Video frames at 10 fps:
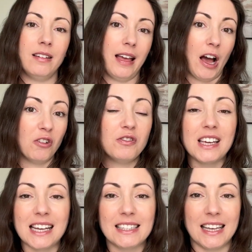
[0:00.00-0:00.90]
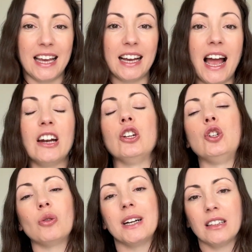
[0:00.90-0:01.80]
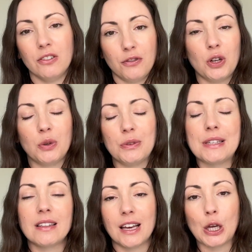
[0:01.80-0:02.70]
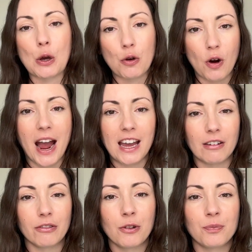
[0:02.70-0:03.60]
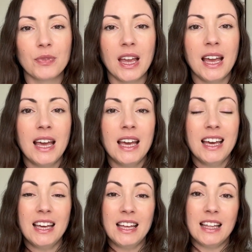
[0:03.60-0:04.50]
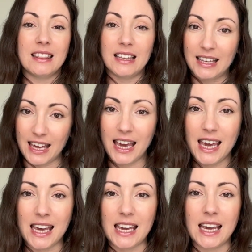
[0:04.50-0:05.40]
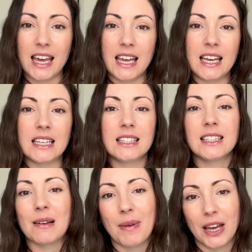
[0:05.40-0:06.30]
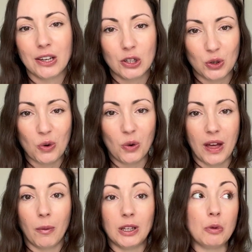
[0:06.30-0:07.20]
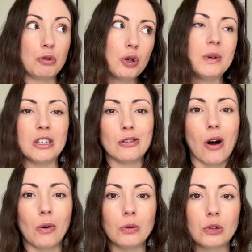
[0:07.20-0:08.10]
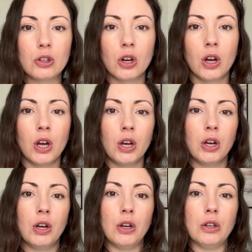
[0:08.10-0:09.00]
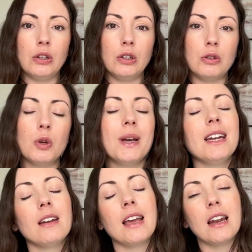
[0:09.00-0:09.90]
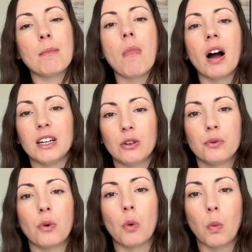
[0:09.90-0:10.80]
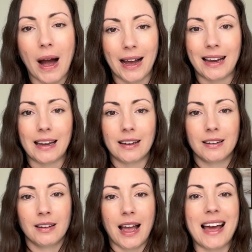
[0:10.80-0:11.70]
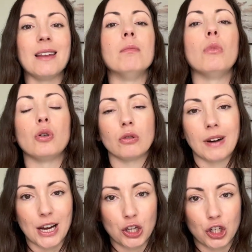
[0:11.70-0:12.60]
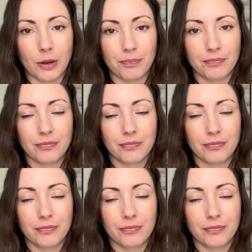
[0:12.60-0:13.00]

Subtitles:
healthy eating and enjoying the foods that you crave. The key is to make sure that when you do indulge, you do it in a mindful way and in moderation.